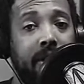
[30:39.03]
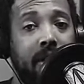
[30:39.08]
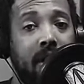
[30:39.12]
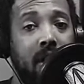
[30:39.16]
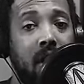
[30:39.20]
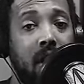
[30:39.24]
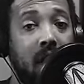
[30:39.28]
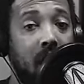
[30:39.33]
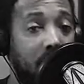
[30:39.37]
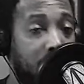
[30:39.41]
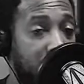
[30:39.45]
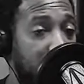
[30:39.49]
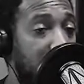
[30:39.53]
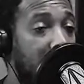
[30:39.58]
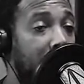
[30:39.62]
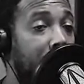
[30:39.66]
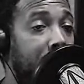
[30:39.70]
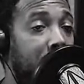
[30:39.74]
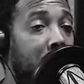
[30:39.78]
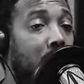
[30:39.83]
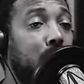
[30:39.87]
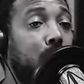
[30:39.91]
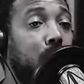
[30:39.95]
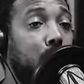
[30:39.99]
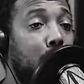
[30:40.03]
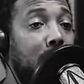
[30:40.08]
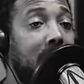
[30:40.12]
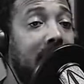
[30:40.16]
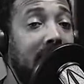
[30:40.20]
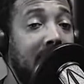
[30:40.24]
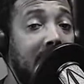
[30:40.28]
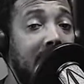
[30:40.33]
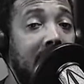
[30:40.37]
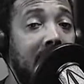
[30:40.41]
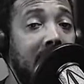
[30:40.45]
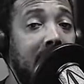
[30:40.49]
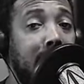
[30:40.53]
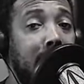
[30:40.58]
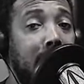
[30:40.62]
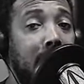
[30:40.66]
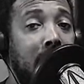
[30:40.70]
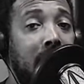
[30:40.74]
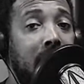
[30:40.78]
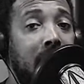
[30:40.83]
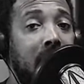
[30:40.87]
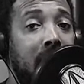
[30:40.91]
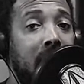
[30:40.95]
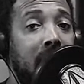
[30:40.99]
If you live in those three cities
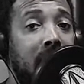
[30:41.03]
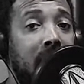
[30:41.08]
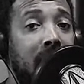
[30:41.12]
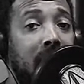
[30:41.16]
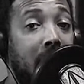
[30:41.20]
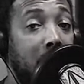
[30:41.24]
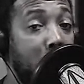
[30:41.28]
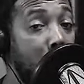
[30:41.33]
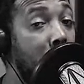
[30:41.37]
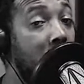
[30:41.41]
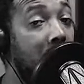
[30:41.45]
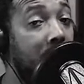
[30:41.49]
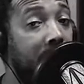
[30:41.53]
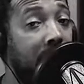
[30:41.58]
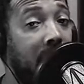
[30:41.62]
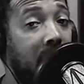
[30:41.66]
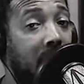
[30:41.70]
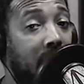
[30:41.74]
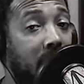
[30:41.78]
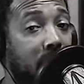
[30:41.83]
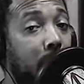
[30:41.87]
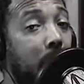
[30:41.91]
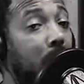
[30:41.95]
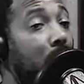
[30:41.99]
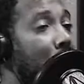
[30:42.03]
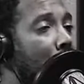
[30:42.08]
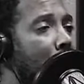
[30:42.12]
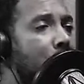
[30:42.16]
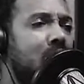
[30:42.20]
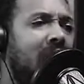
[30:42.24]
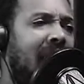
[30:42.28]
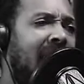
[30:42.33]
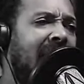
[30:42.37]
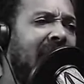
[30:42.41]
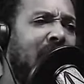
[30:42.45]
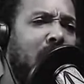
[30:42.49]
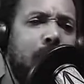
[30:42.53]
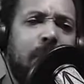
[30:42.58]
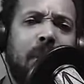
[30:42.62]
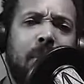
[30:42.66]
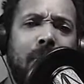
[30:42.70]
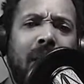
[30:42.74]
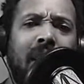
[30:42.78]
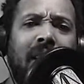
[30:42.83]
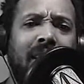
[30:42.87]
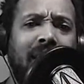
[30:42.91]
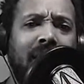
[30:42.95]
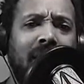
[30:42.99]
and you living comfortable, then you got a little bit of
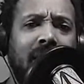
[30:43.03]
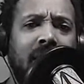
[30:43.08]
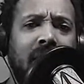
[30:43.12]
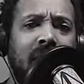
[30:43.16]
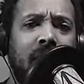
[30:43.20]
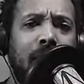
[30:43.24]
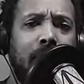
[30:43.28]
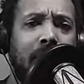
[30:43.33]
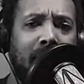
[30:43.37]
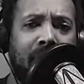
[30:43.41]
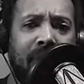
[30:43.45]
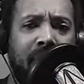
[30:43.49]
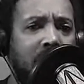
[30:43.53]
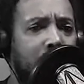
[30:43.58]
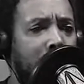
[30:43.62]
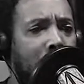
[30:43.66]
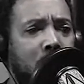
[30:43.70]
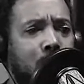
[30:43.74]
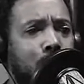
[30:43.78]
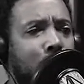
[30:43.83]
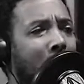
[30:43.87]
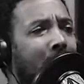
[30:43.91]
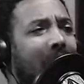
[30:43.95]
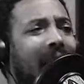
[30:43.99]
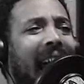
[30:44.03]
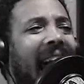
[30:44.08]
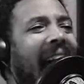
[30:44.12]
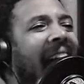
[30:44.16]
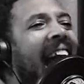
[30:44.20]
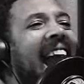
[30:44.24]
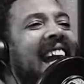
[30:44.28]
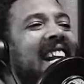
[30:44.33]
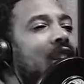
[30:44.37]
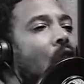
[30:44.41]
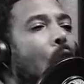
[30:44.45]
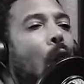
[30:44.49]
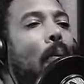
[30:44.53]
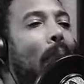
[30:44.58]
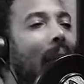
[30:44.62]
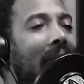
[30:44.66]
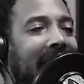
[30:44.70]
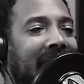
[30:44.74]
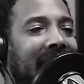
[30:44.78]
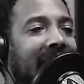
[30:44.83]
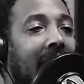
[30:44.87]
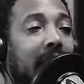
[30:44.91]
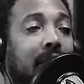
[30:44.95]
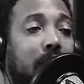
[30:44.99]
money. But for the most part, ain't
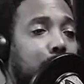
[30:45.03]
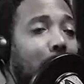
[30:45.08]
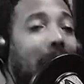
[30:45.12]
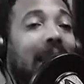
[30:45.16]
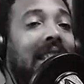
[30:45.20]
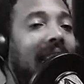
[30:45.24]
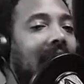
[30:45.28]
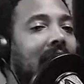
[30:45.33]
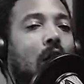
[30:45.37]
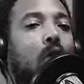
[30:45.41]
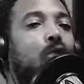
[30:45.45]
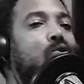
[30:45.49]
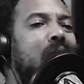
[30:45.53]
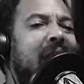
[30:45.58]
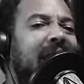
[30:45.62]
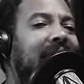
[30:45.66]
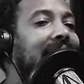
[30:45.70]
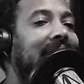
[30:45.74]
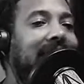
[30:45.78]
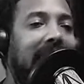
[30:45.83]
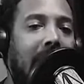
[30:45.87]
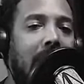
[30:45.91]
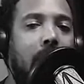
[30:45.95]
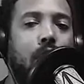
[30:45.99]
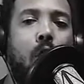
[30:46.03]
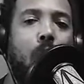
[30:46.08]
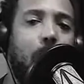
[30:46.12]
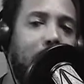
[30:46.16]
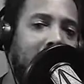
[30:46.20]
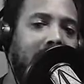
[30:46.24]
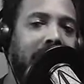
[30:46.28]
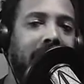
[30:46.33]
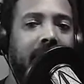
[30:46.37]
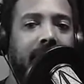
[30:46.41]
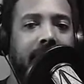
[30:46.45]
nobody got, especially ain't no niggas got no money.